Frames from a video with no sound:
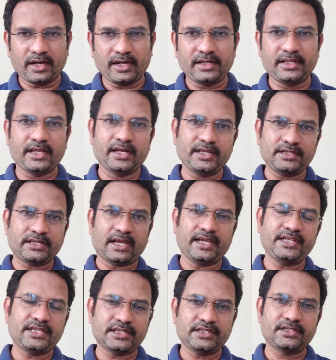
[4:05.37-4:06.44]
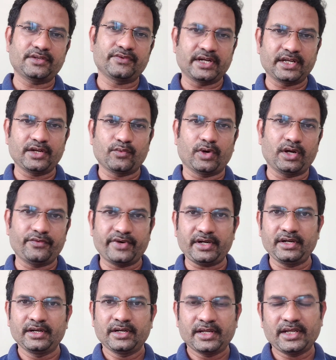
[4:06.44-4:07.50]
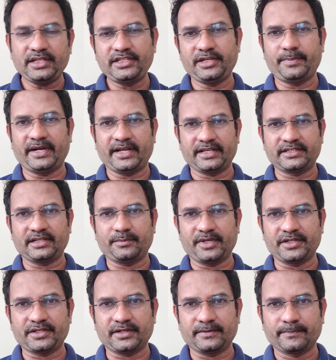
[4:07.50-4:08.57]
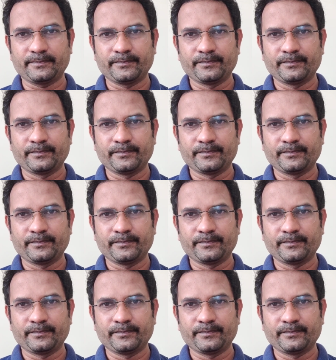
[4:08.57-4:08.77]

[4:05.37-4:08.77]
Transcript: and there is high chances of getting qualified in GPAT examination.